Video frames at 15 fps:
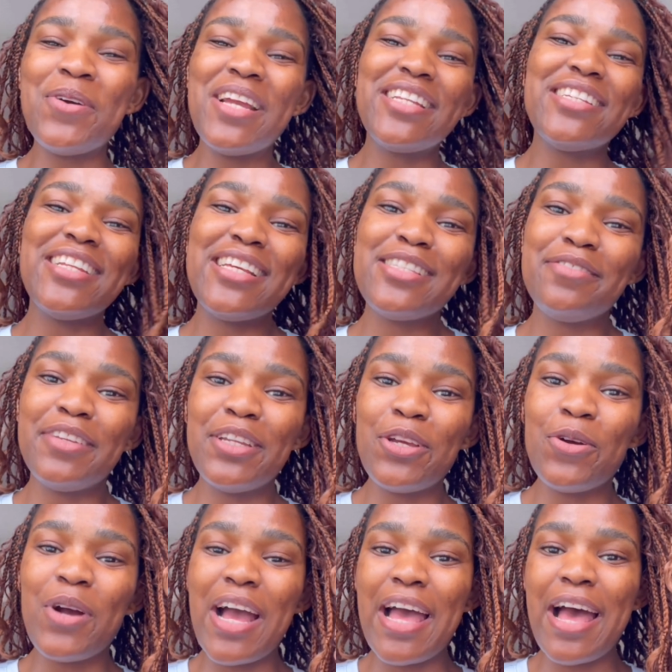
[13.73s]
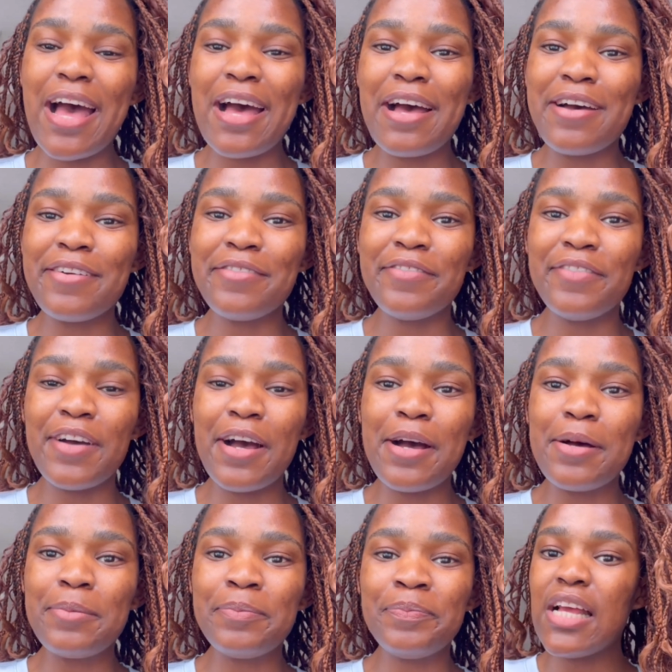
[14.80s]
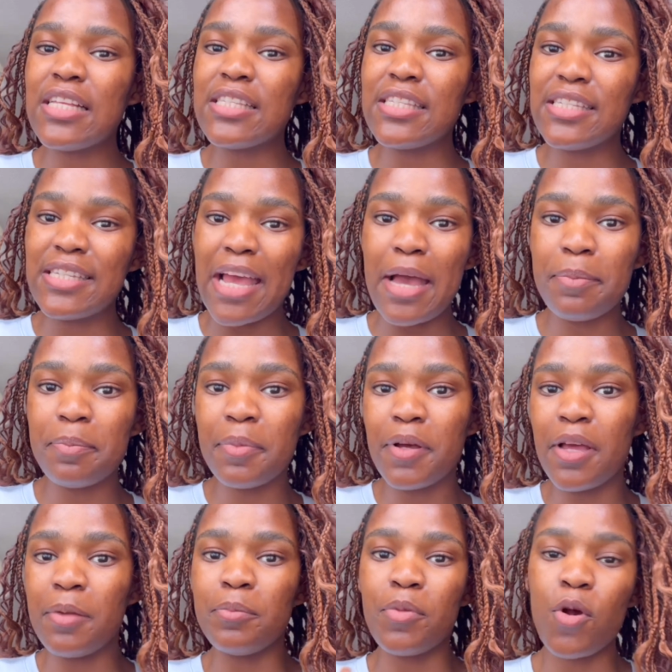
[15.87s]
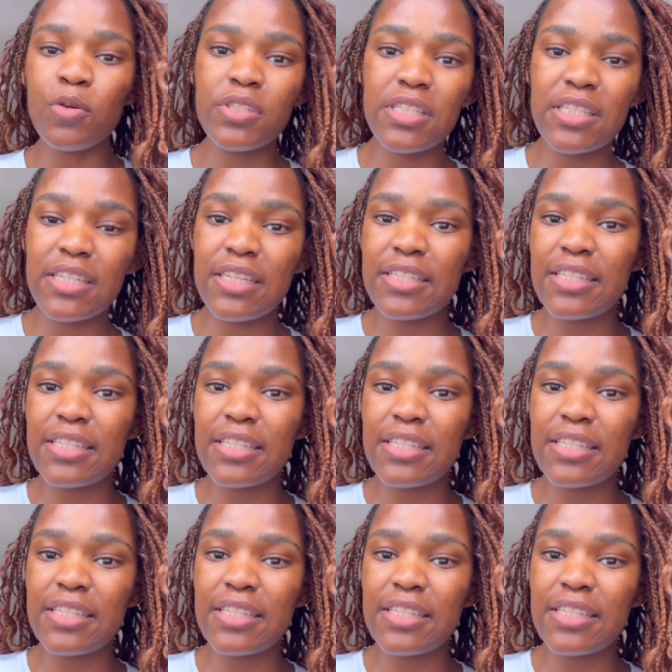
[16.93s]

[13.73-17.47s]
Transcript: in today's video I have step and process